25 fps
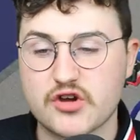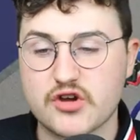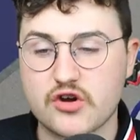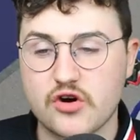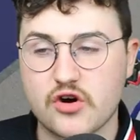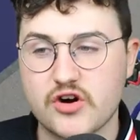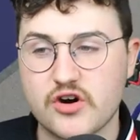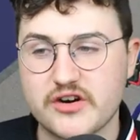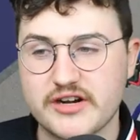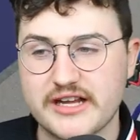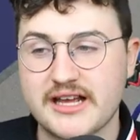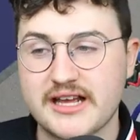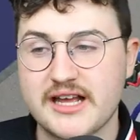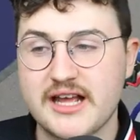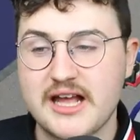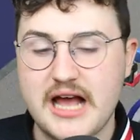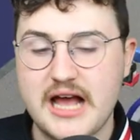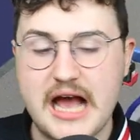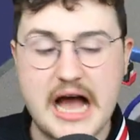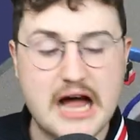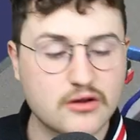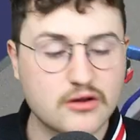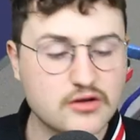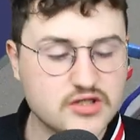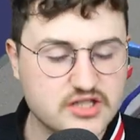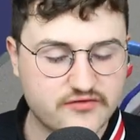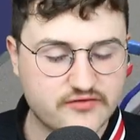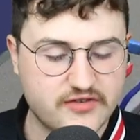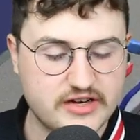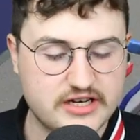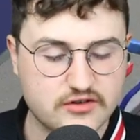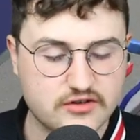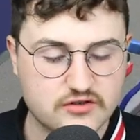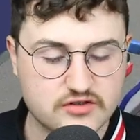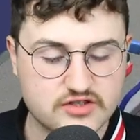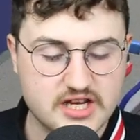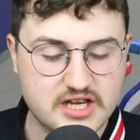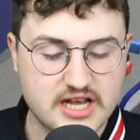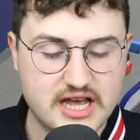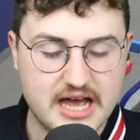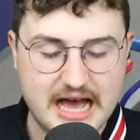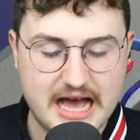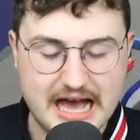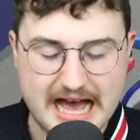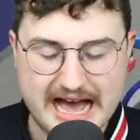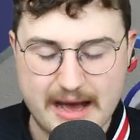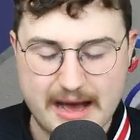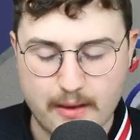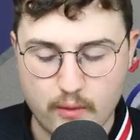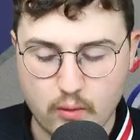recording a loads of videos
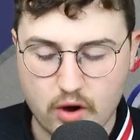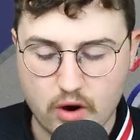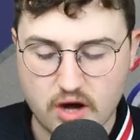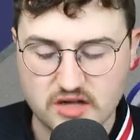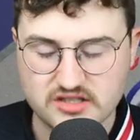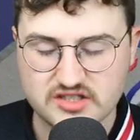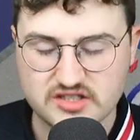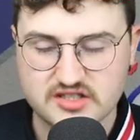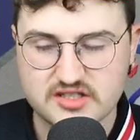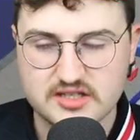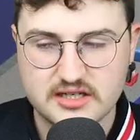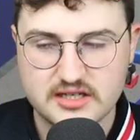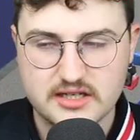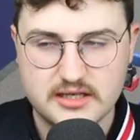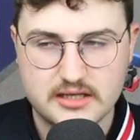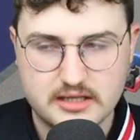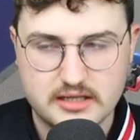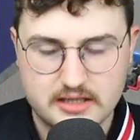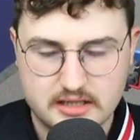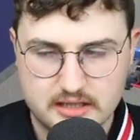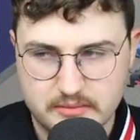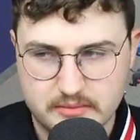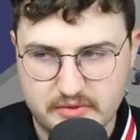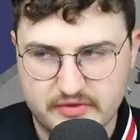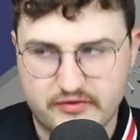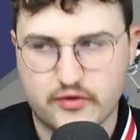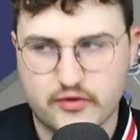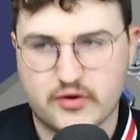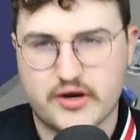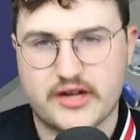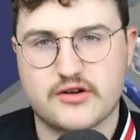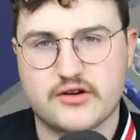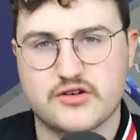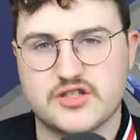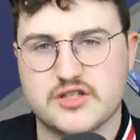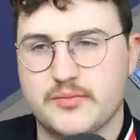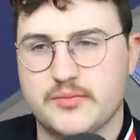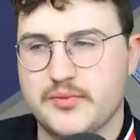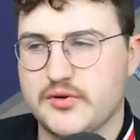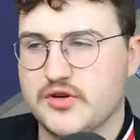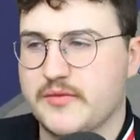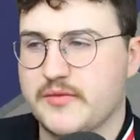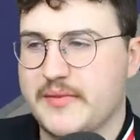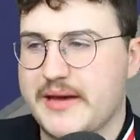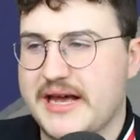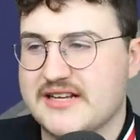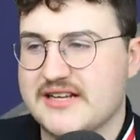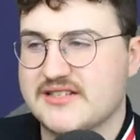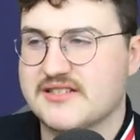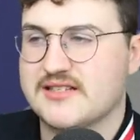at once before I go to
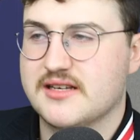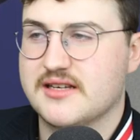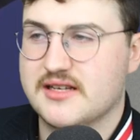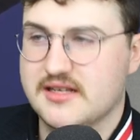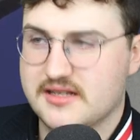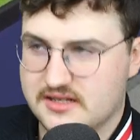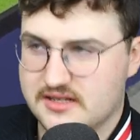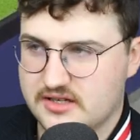Budapest.